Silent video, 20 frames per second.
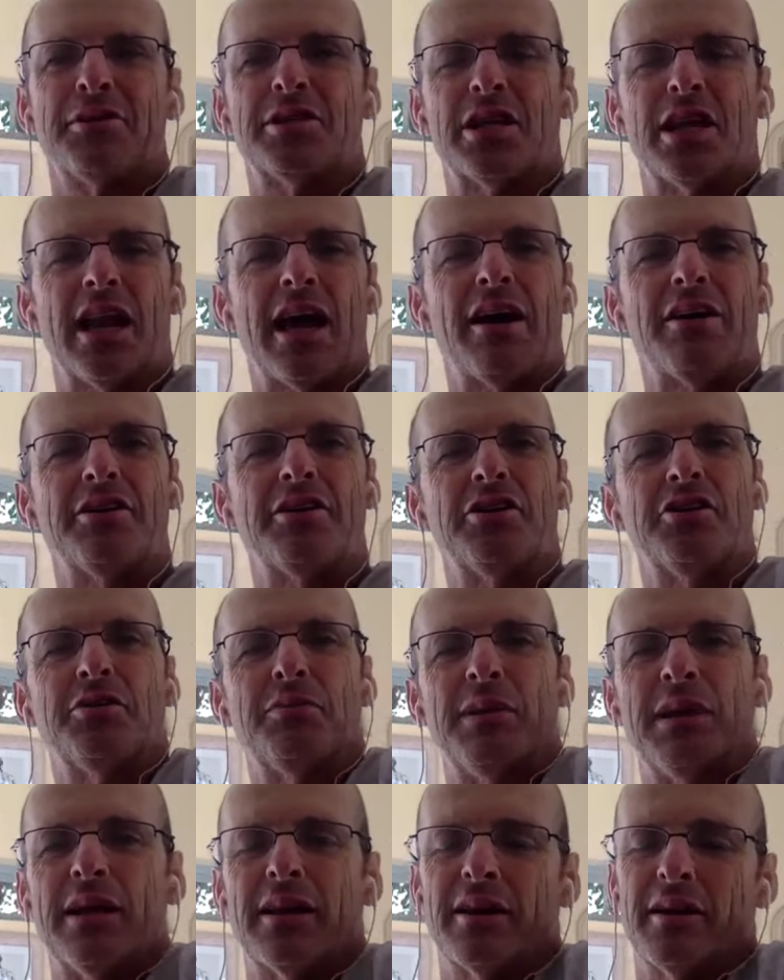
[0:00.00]
which allowed you to
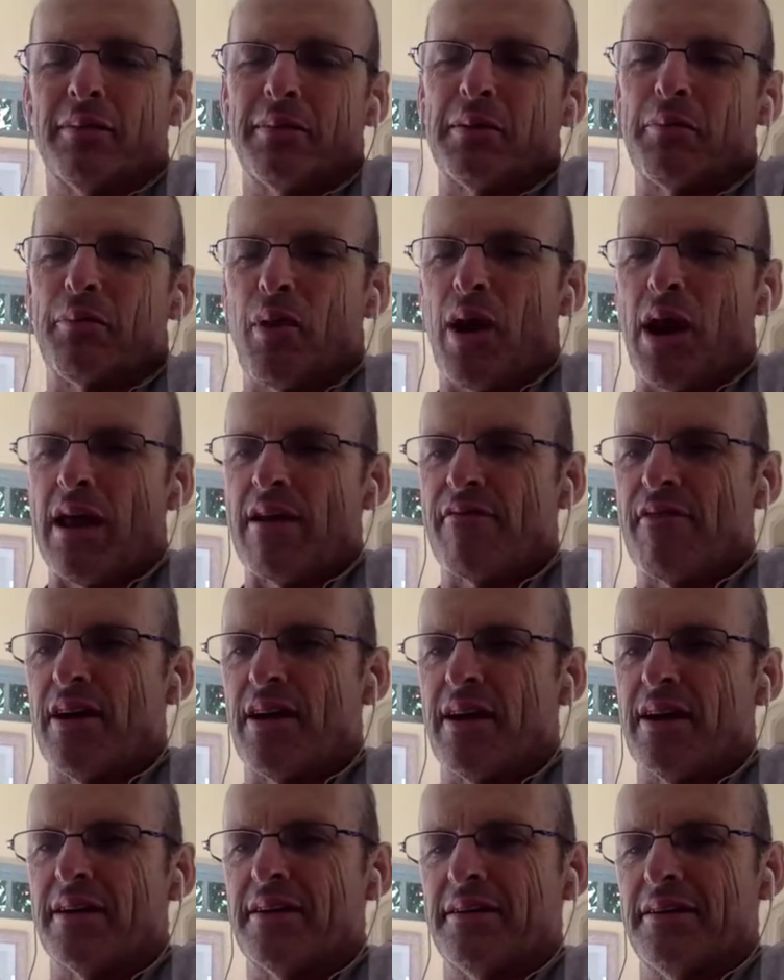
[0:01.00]
be a little bit braver
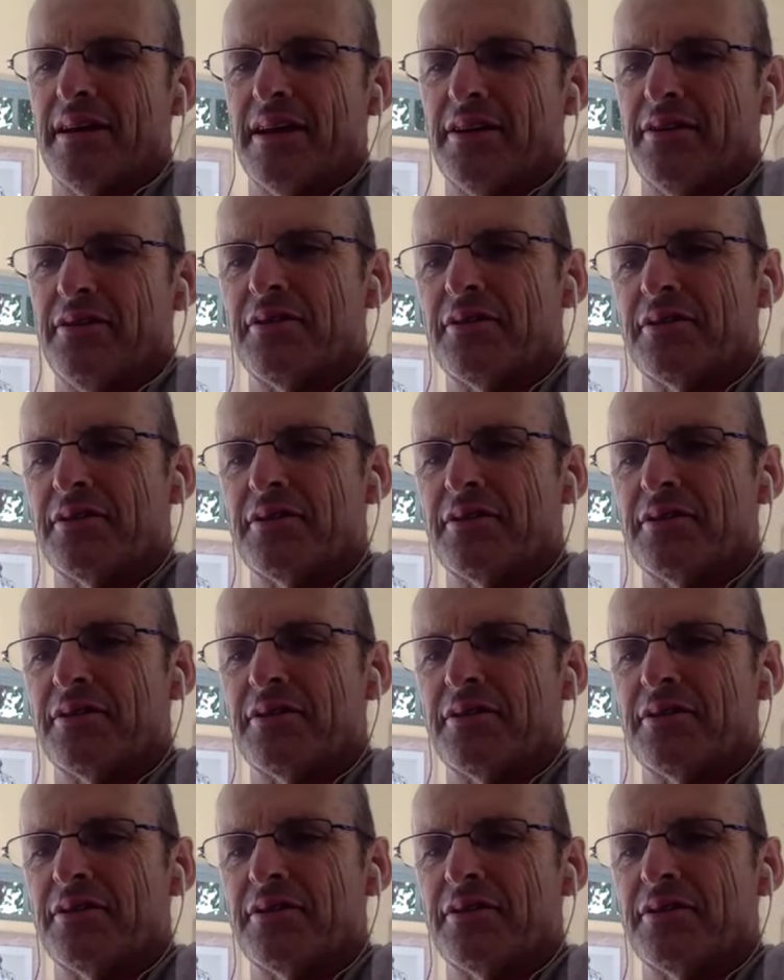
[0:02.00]
and you